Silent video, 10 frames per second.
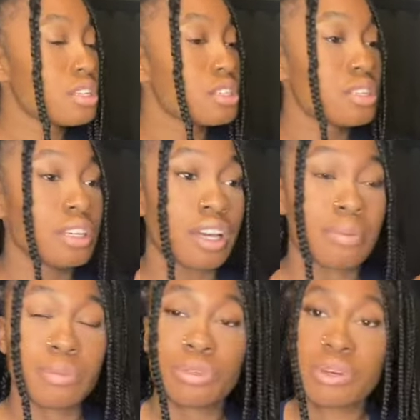She gotta
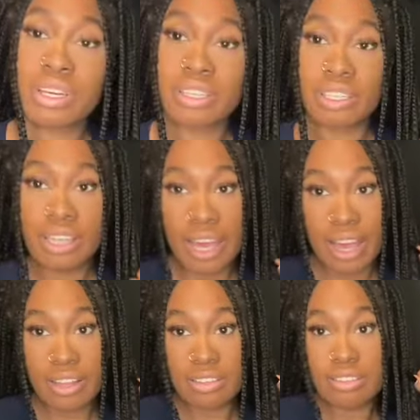move quicker than
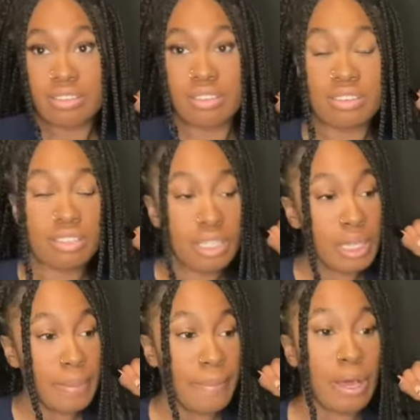that.
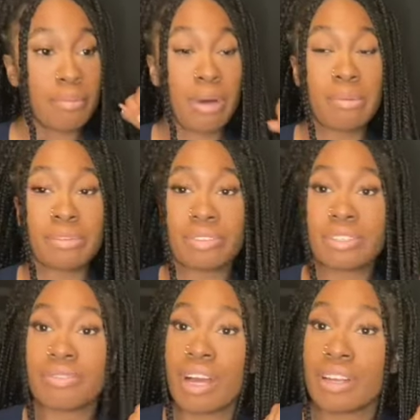Her mama
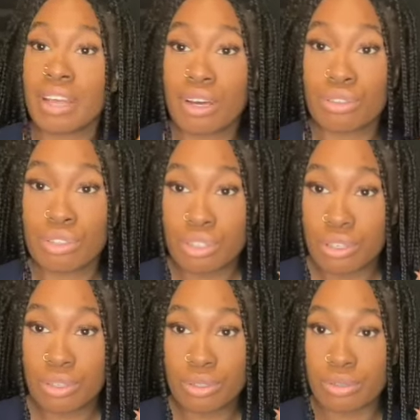finna find out
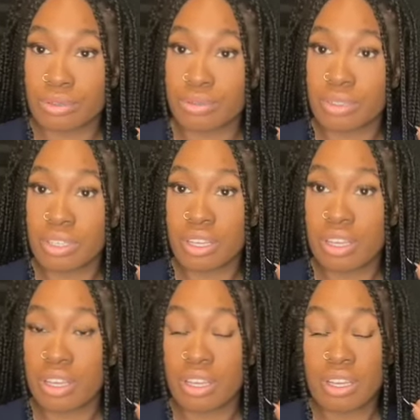too.
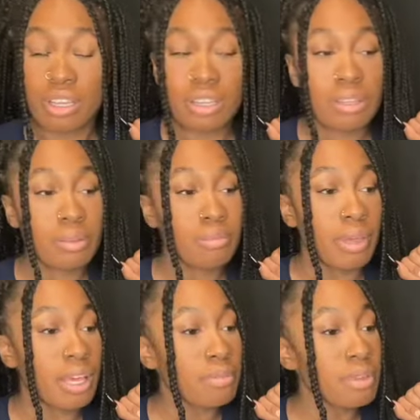
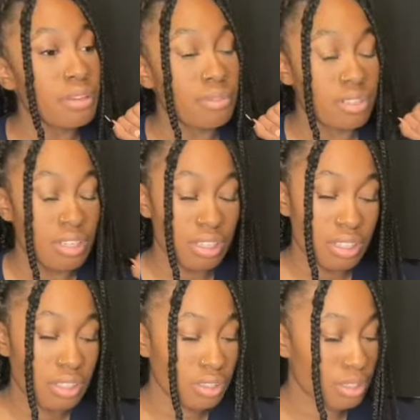Baby, when she
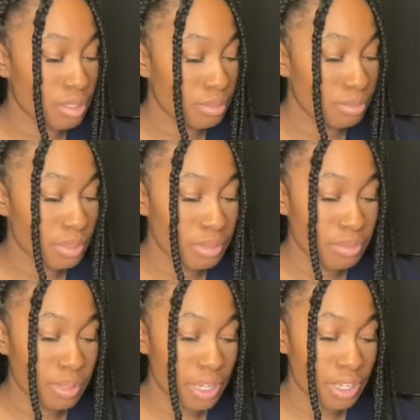looked at them
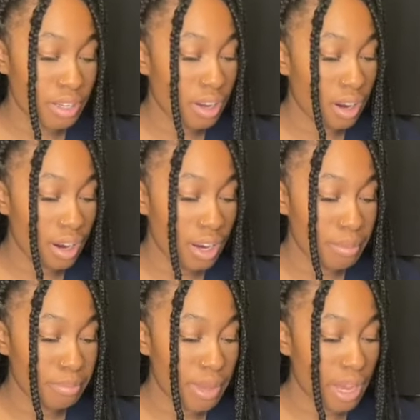credit
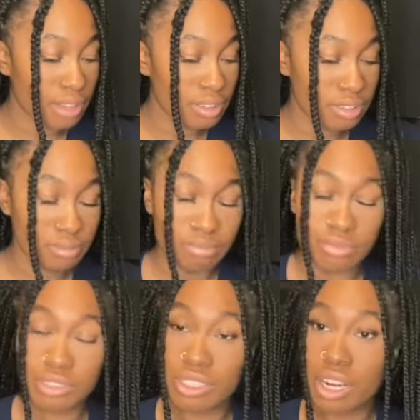card
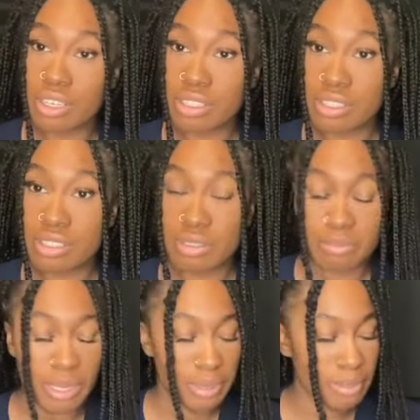charges,
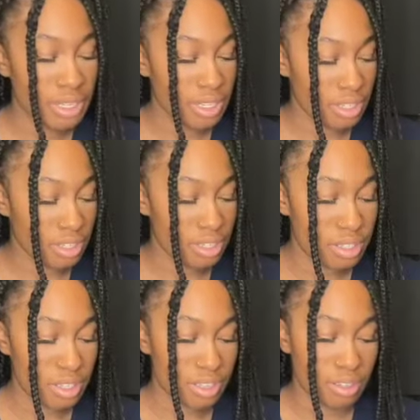baby,
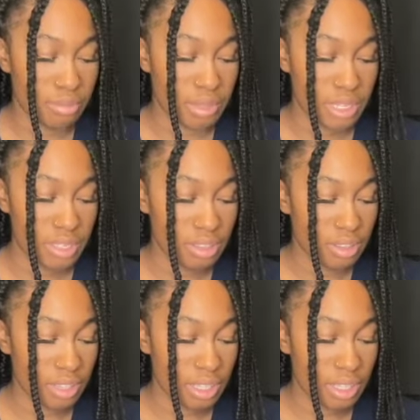she gonna be
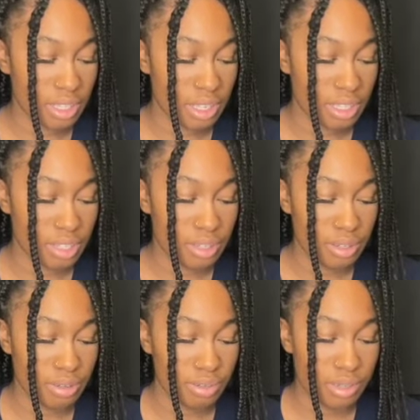looking like, yo,
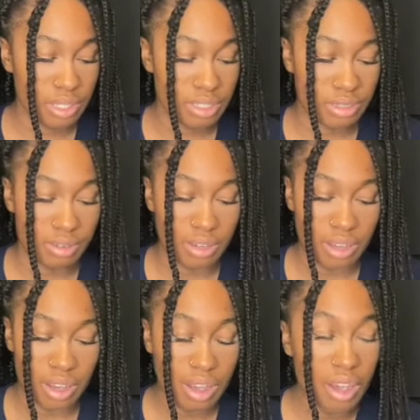what is going
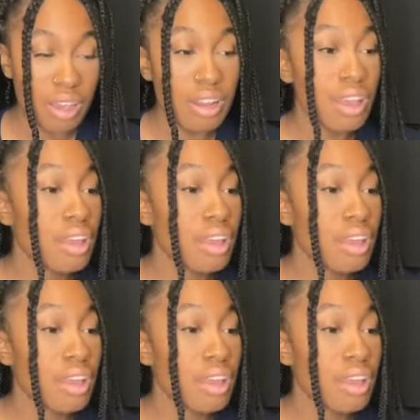on?